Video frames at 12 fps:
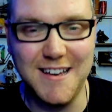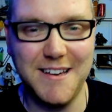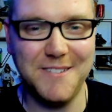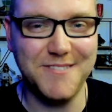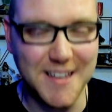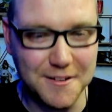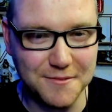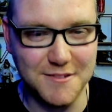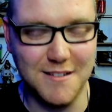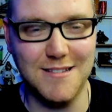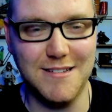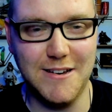I have
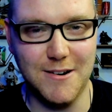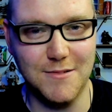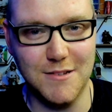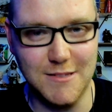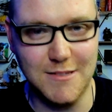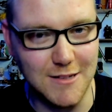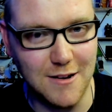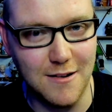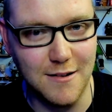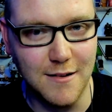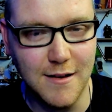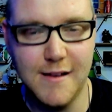definitely heard this
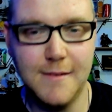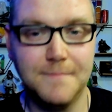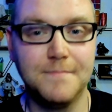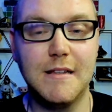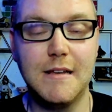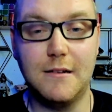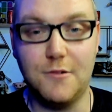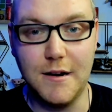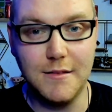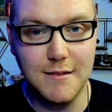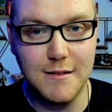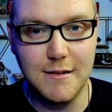song. And
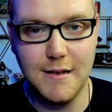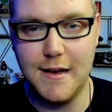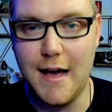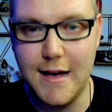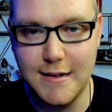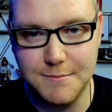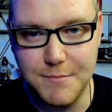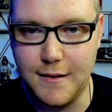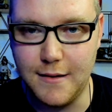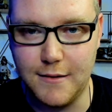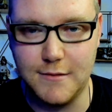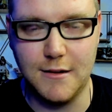granted, it has been
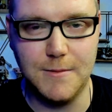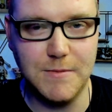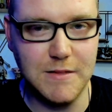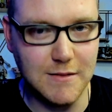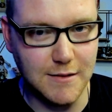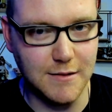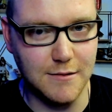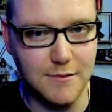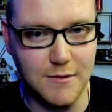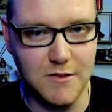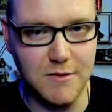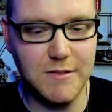a long time since I
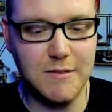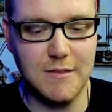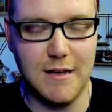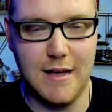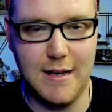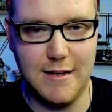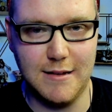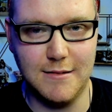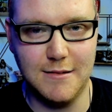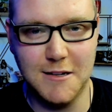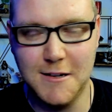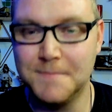heard this,
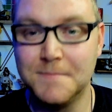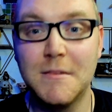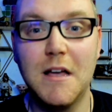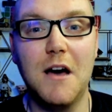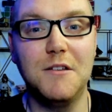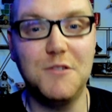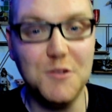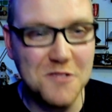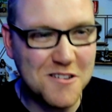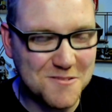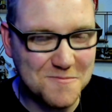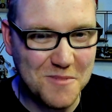and I do
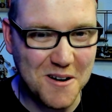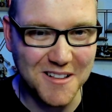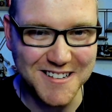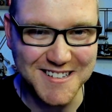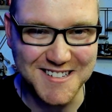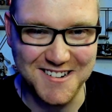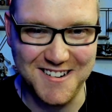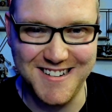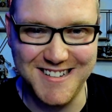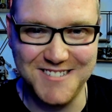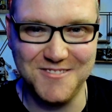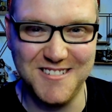
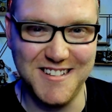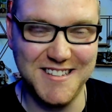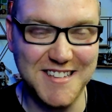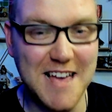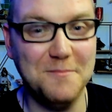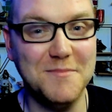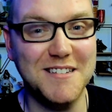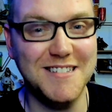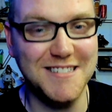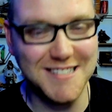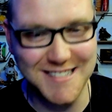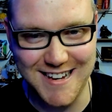apologize for the
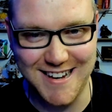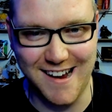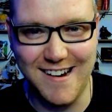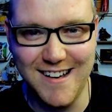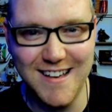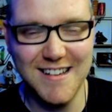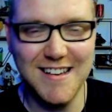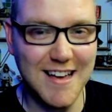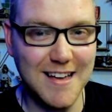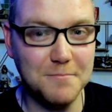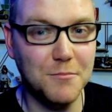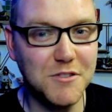attempted singing
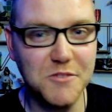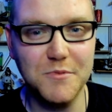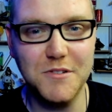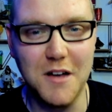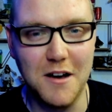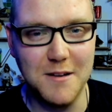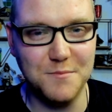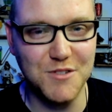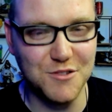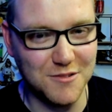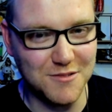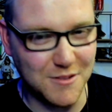at multiple
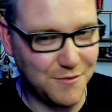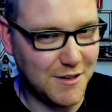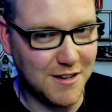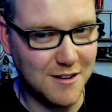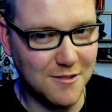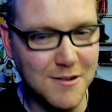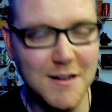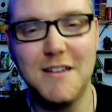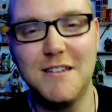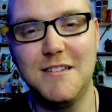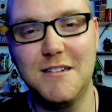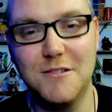times throughout the video.
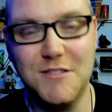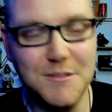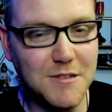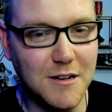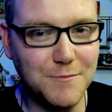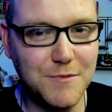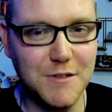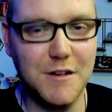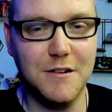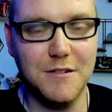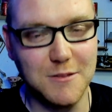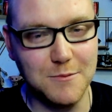You know, sometimes you
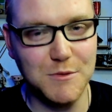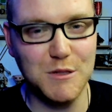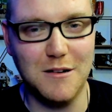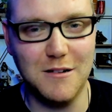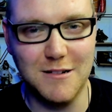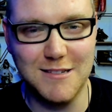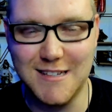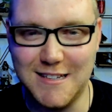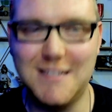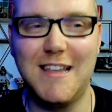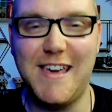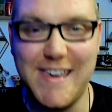hear some songs
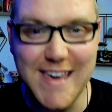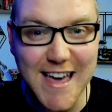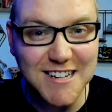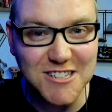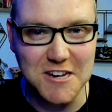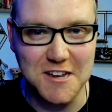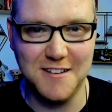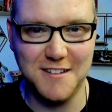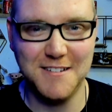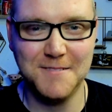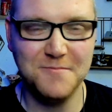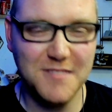and they get you.
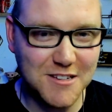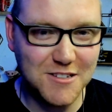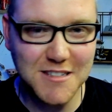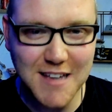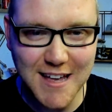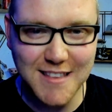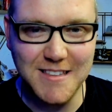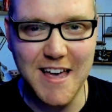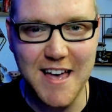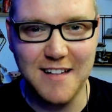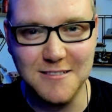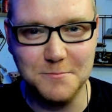You just can't
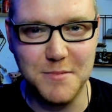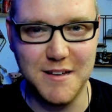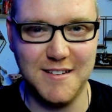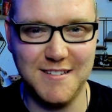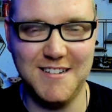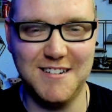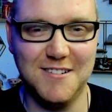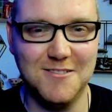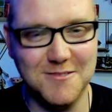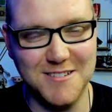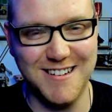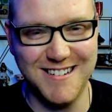help it, you
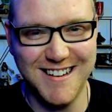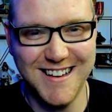know?